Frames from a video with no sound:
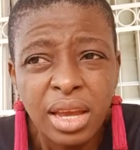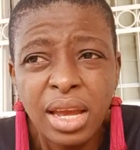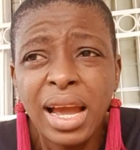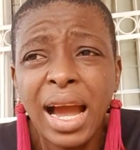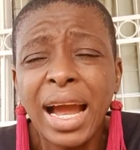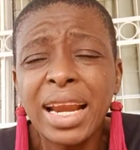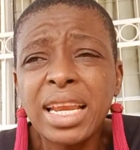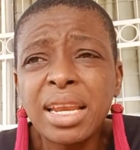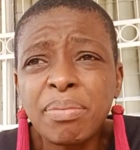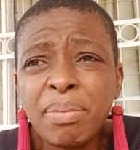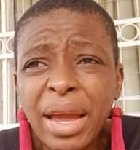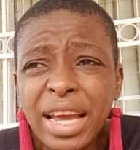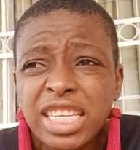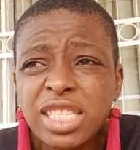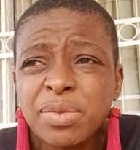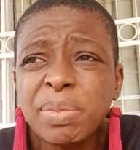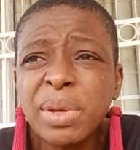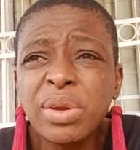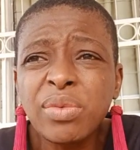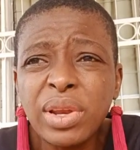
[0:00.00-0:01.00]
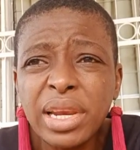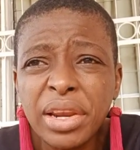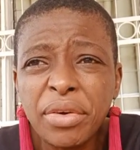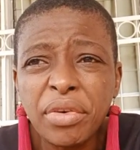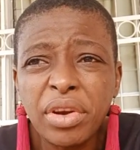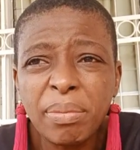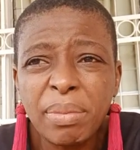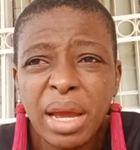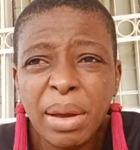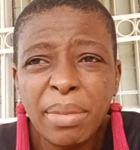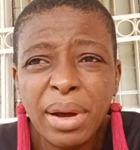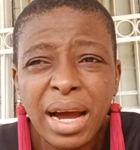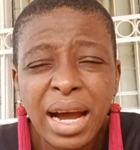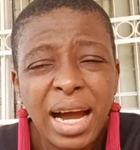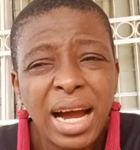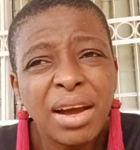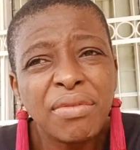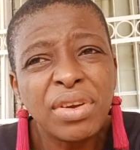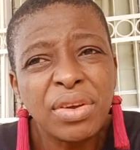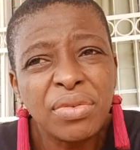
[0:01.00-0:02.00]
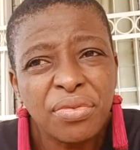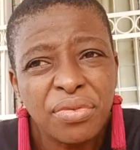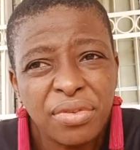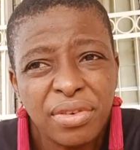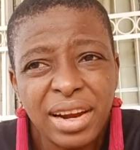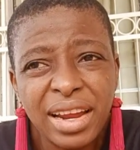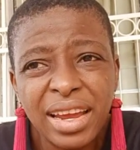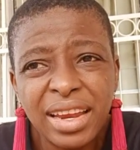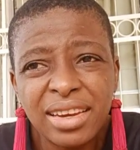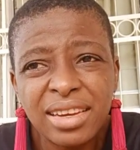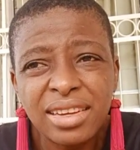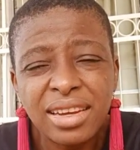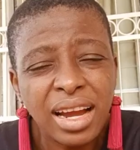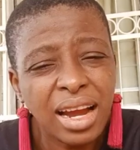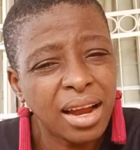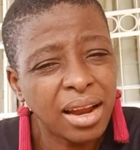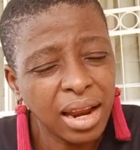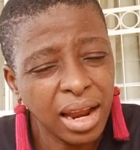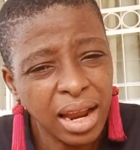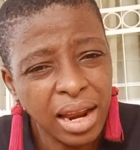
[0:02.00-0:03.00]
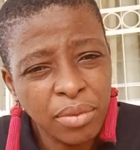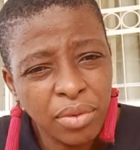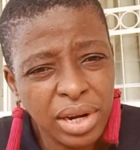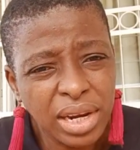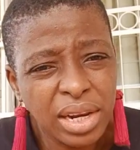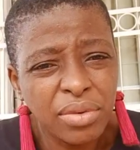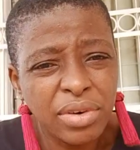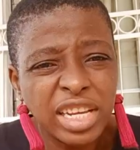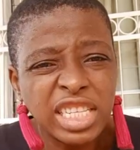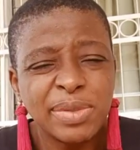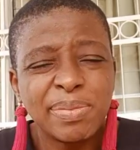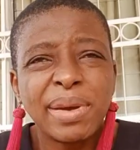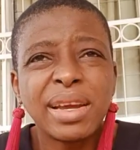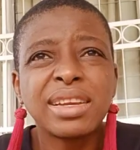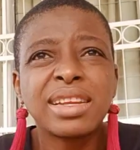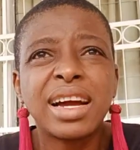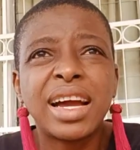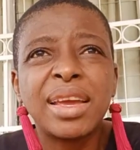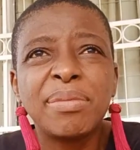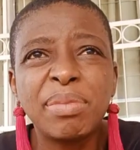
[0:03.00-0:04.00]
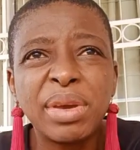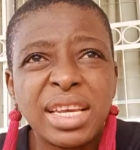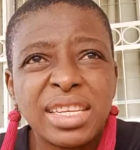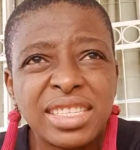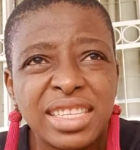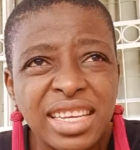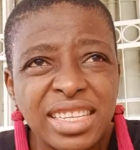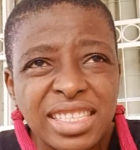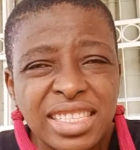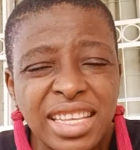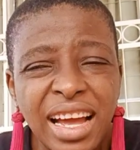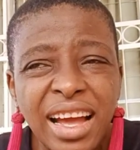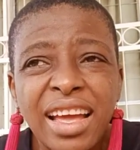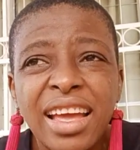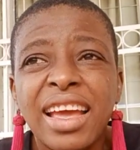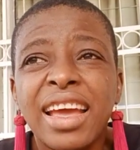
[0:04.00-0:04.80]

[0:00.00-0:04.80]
And it makes me really remember, I have a friend, I really respect her, a big sister.